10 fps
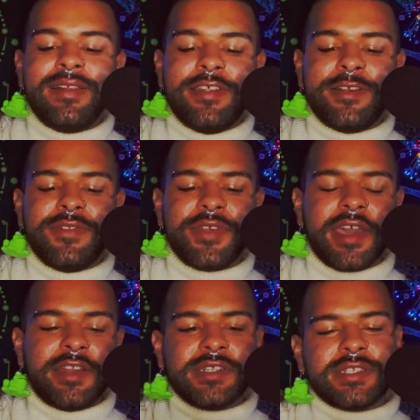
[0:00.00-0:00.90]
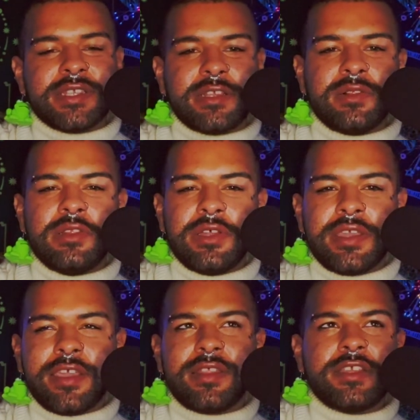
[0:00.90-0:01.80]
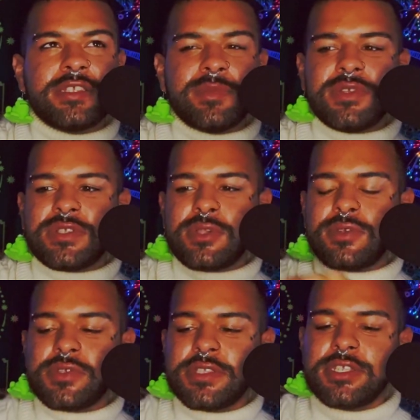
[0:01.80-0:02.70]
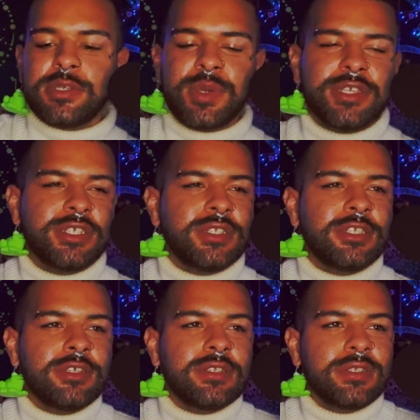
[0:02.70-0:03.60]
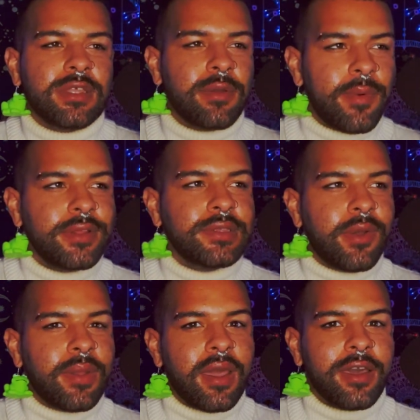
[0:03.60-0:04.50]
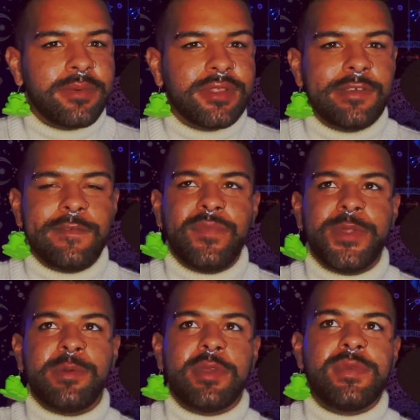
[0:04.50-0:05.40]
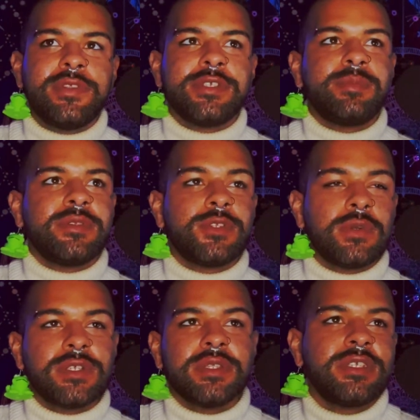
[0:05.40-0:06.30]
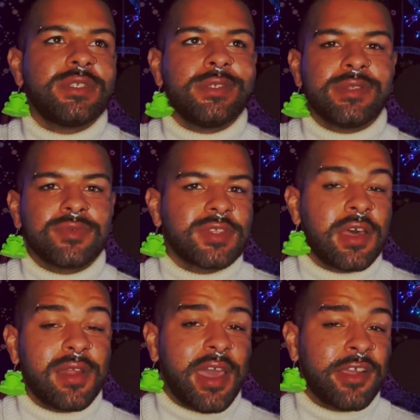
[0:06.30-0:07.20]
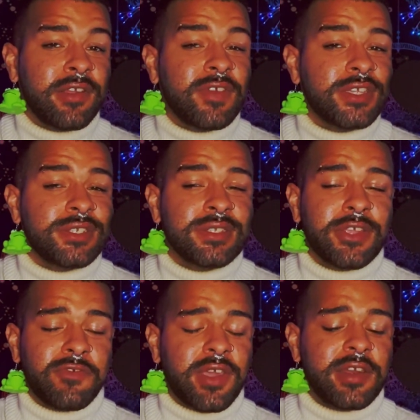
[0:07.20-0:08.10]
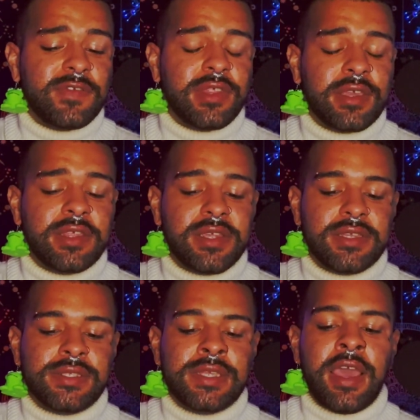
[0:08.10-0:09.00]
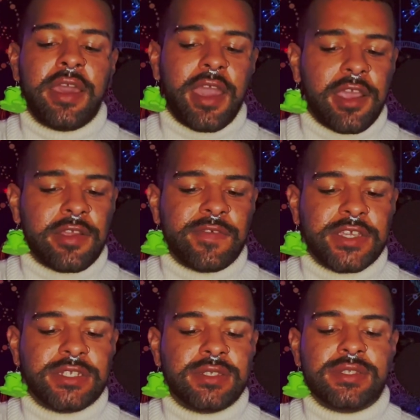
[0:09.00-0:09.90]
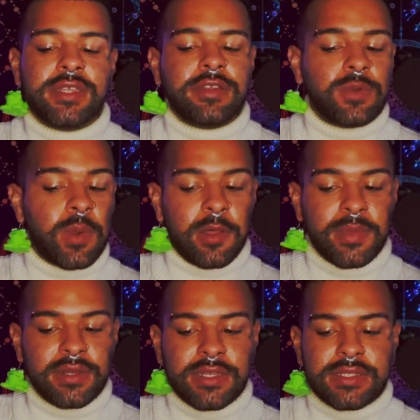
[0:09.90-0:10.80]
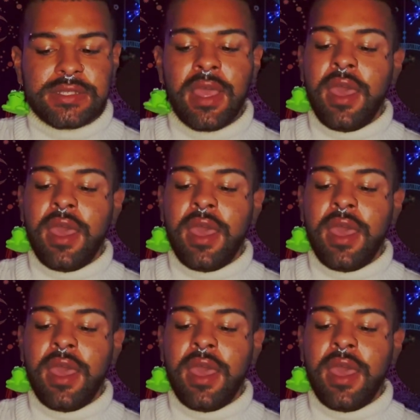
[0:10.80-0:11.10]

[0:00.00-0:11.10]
you know, you're kind of just like looking at like some of your social situations and you're just like, what is going on with you? You know, maybe you've just been socially just dealing with a lot of aggravation emotions. I kind of feel like it is aggravations, underwhelmingness,